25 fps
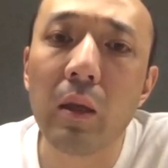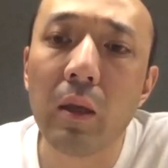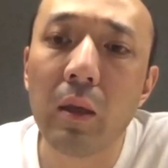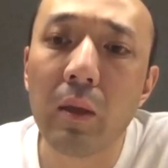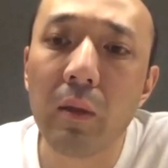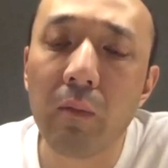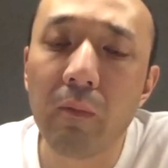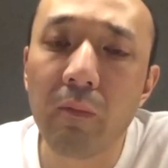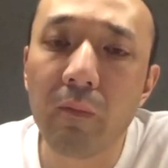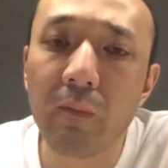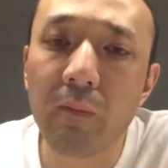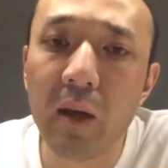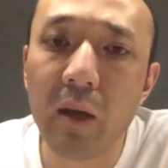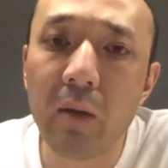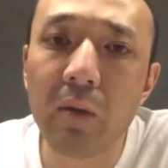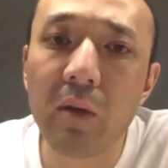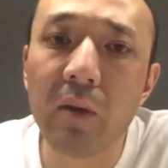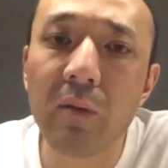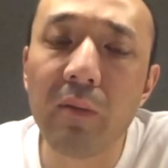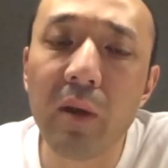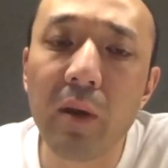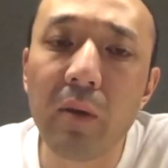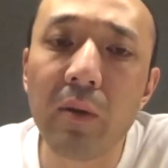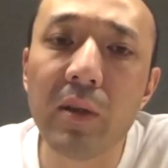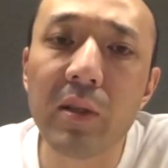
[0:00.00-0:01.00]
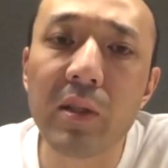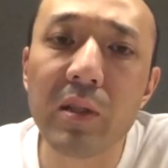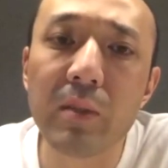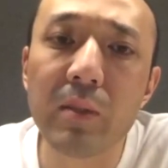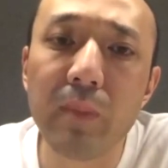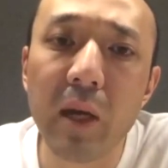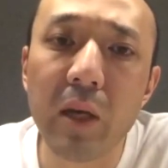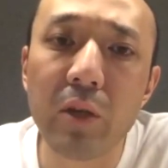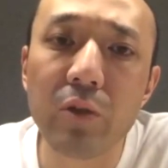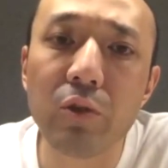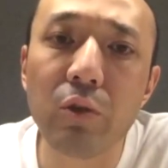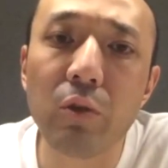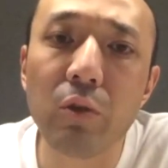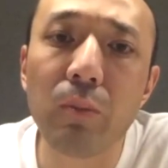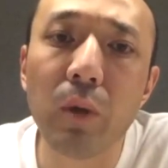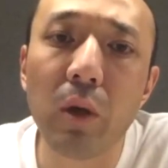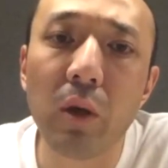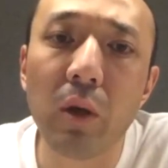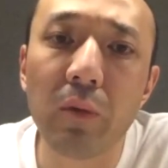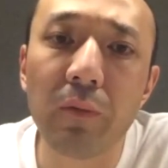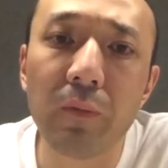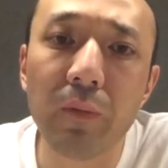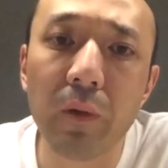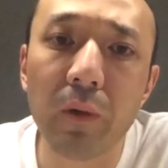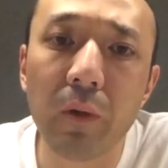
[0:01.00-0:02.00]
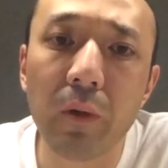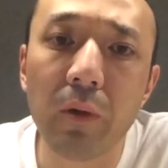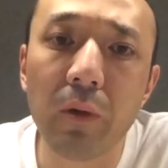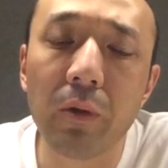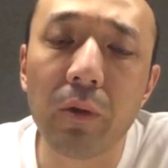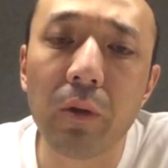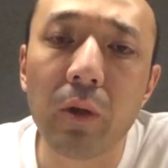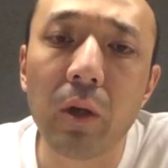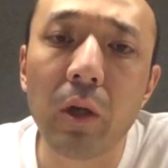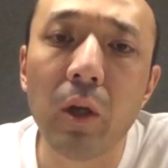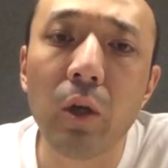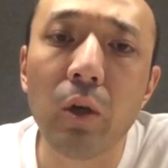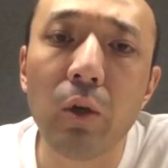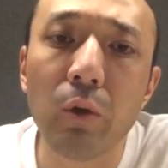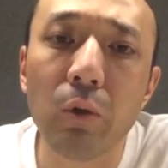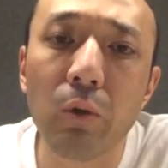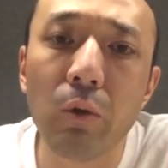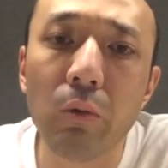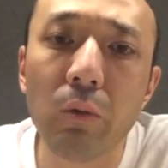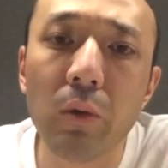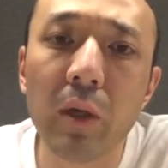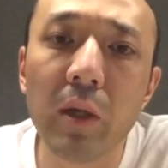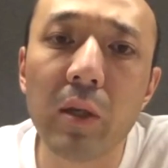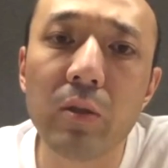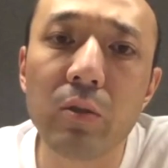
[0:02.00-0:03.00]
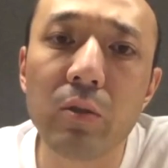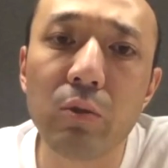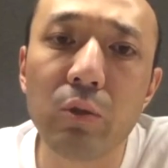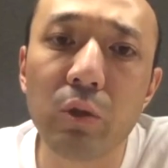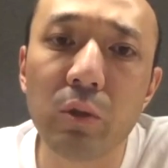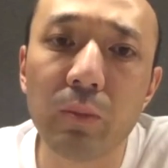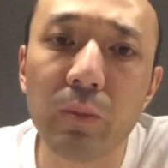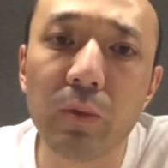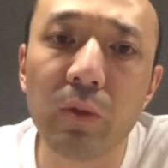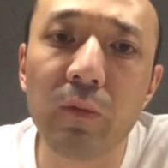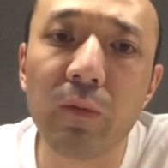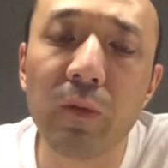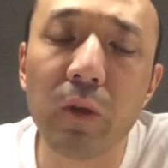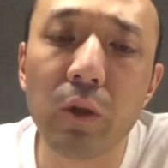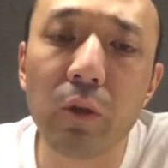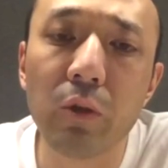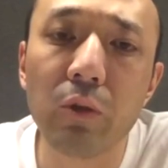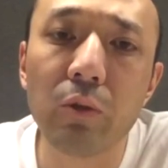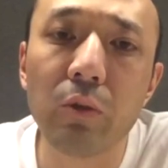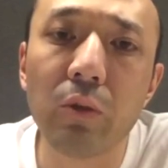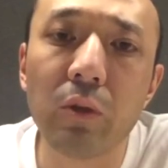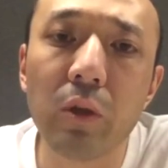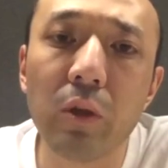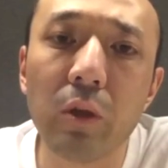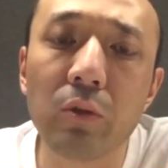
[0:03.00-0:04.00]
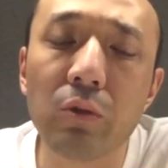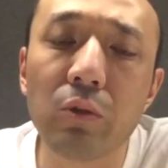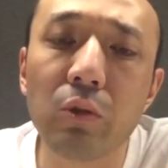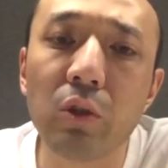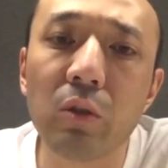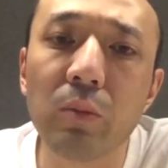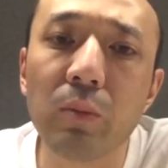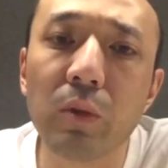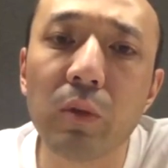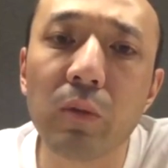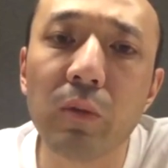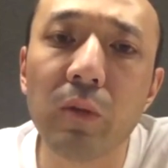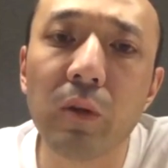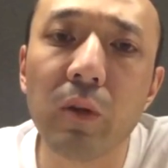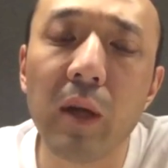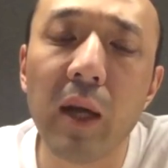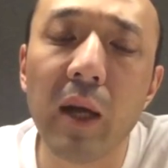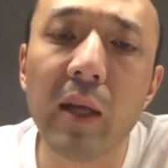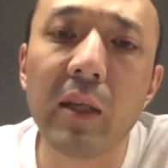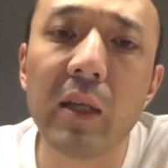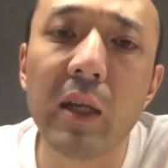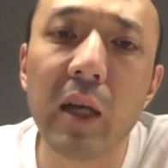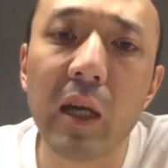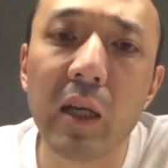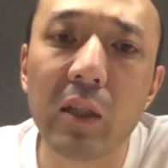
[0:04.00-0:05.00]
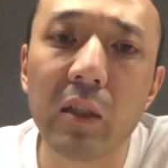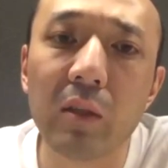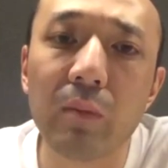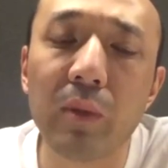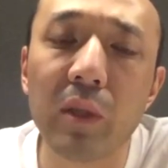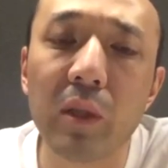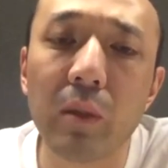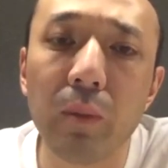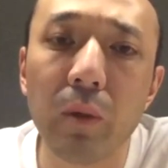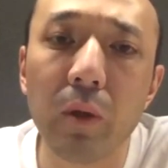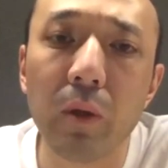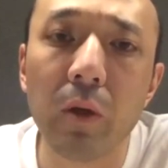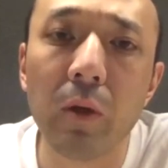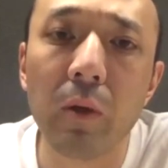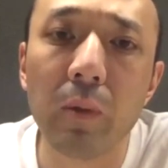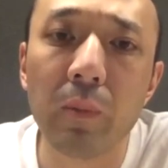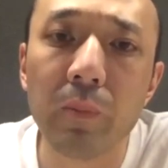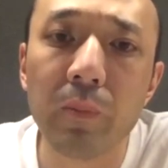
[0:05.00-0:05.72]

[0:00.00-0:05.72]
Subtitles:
very, very special portfolio, only suitable for you, not suitable for any other people.